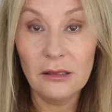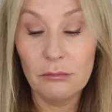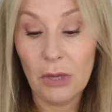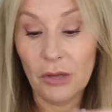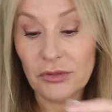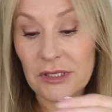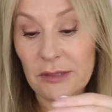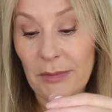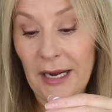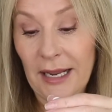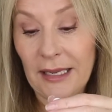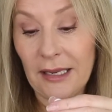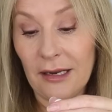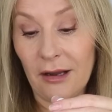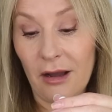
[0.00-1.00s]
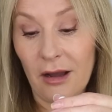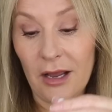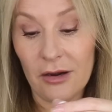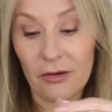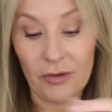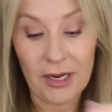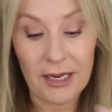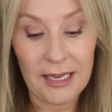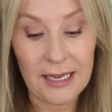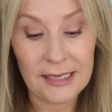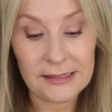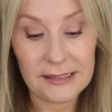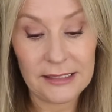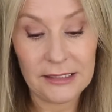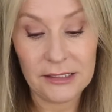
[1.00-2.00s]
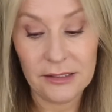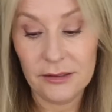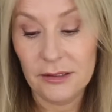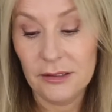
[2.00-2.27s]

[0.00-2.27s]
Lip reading: multi-molecular hyaluronic acid.